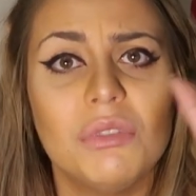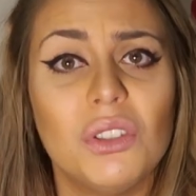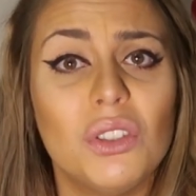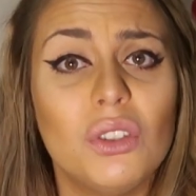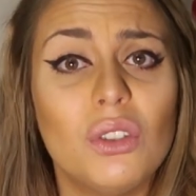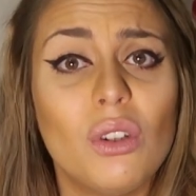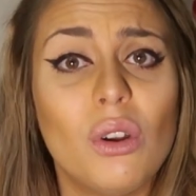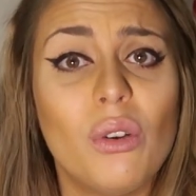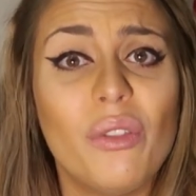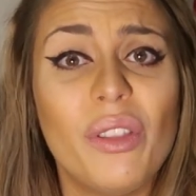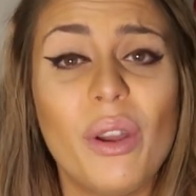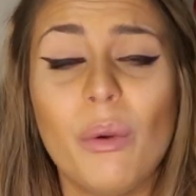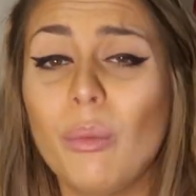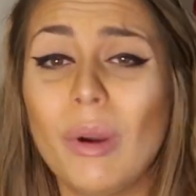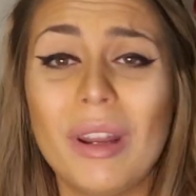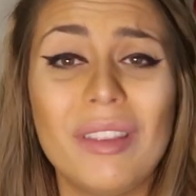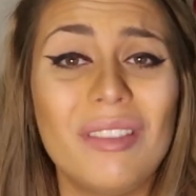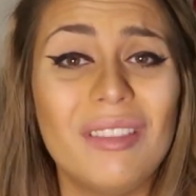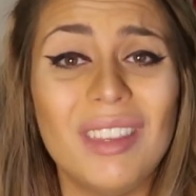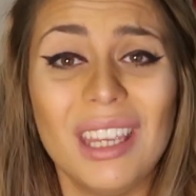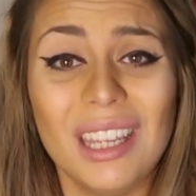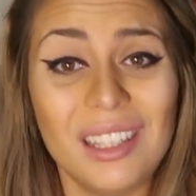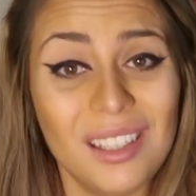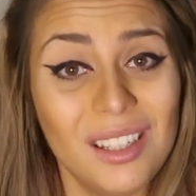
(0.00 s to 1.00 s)
so that
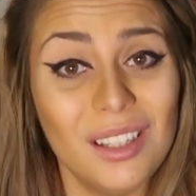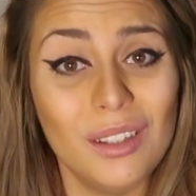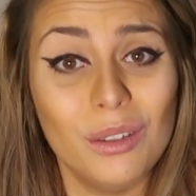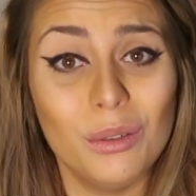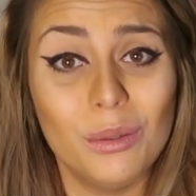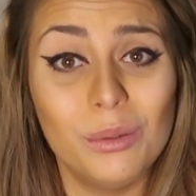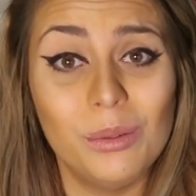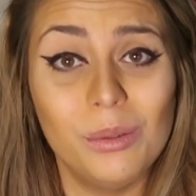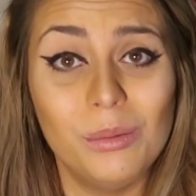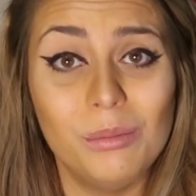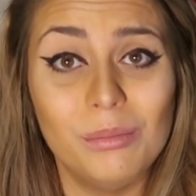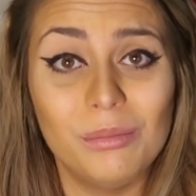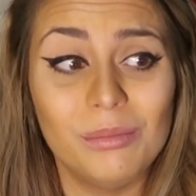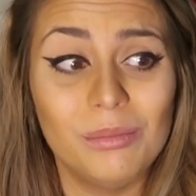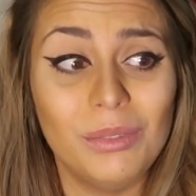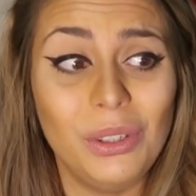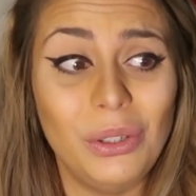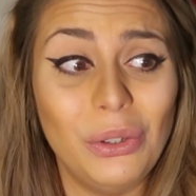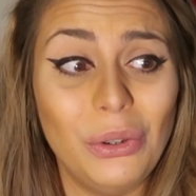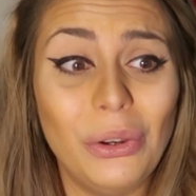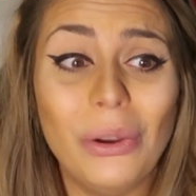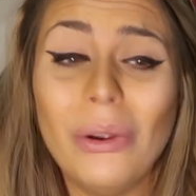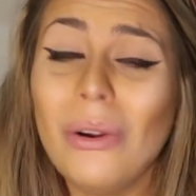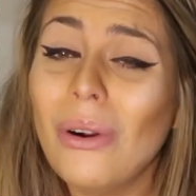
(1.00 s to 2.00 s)
when they do,
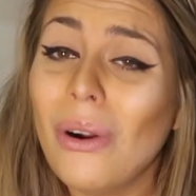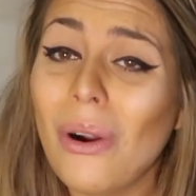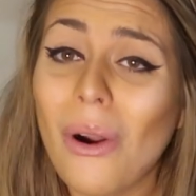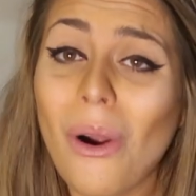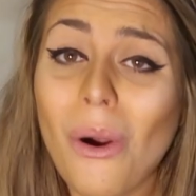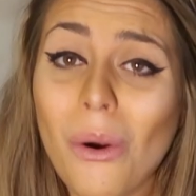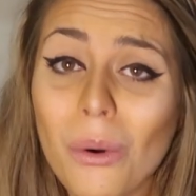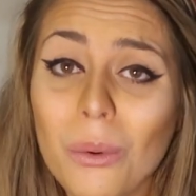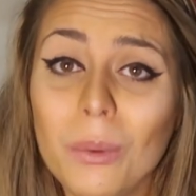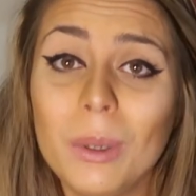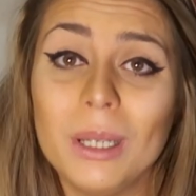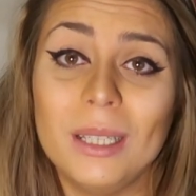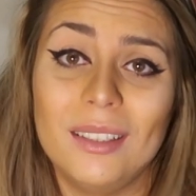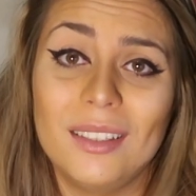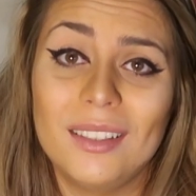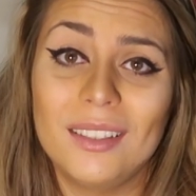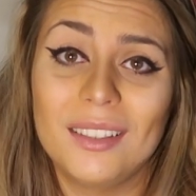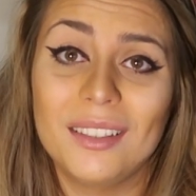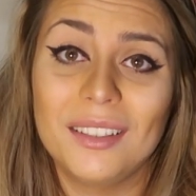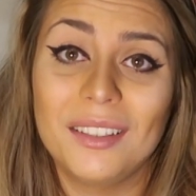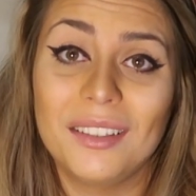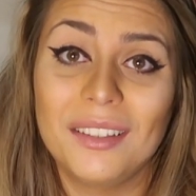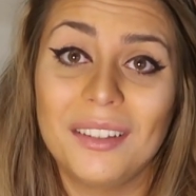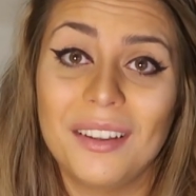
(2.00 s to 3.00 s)
you're
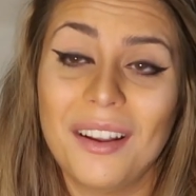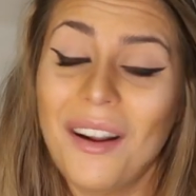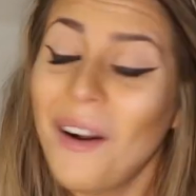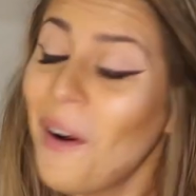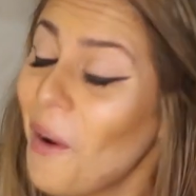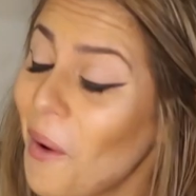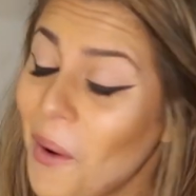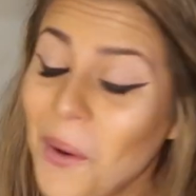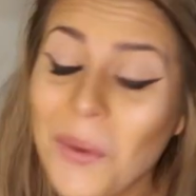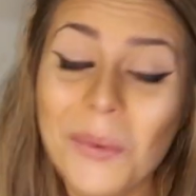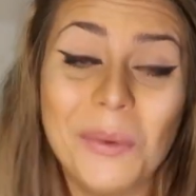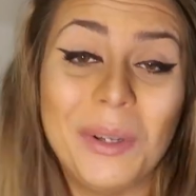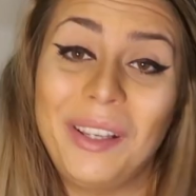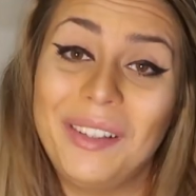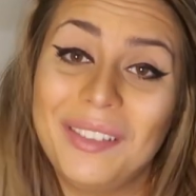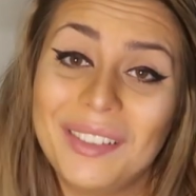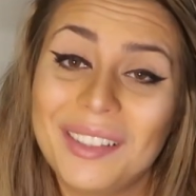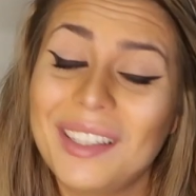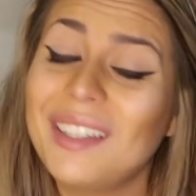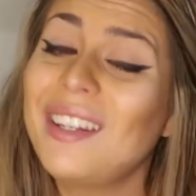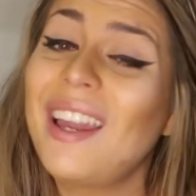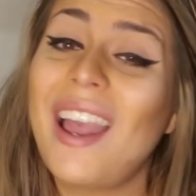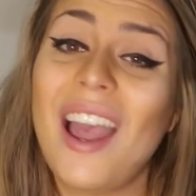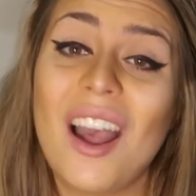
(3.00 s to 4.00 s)
always,
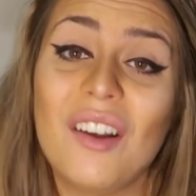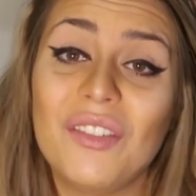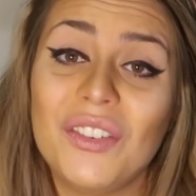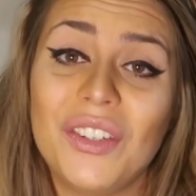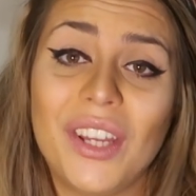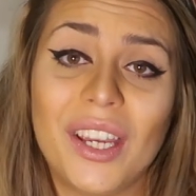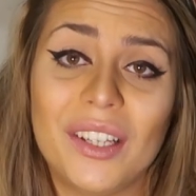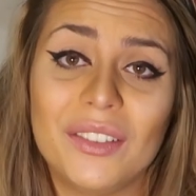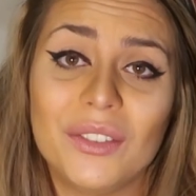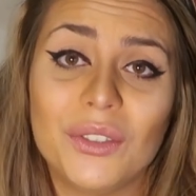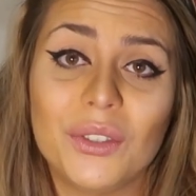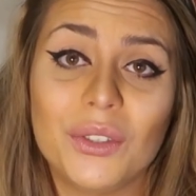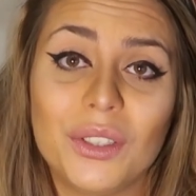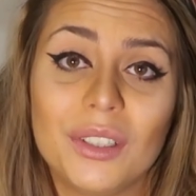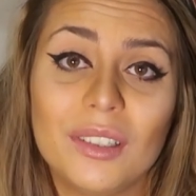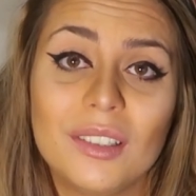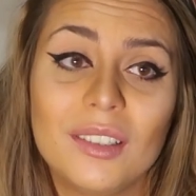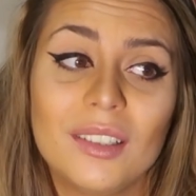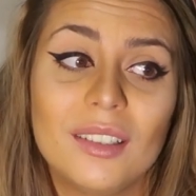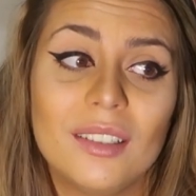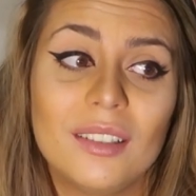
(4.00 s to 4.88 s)
always gonna have an answer.